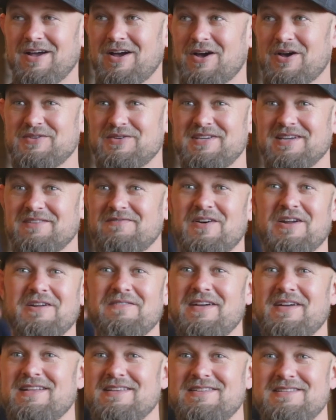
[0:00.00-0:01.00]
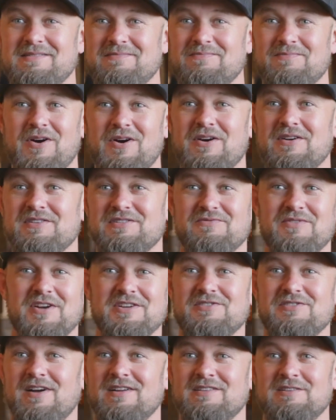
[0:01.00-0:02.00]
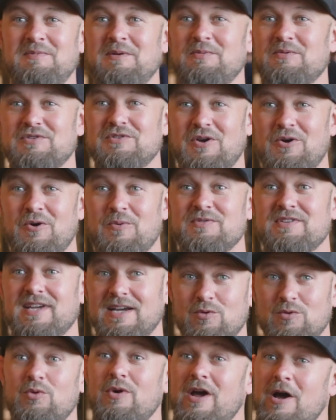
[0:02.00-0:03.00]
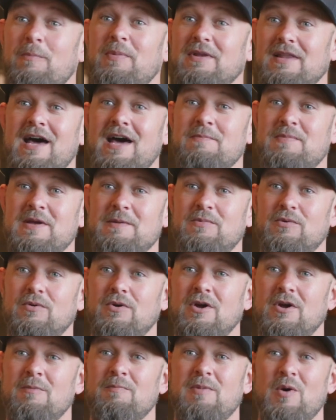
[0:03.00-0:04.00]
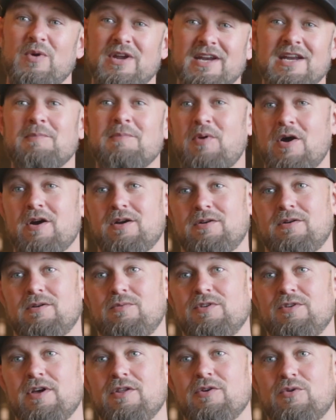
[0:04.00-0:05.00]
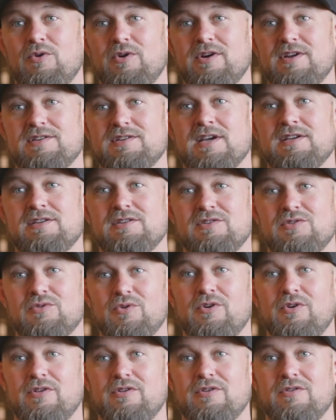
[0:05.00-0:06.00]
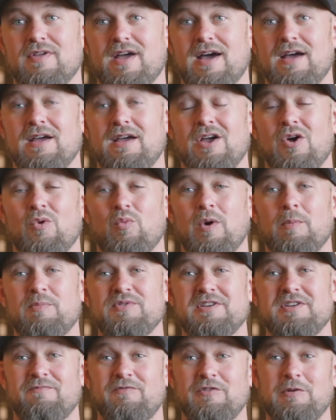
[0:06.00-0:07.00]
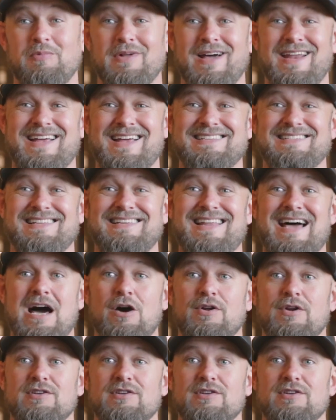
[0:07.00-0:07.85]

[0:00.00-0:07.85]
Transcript: hosting fun events in bars and restaurants in people's homes, like we'll help a lot of people, but we need to partner with other organizations in order to do that. 1% for the Planet has allowed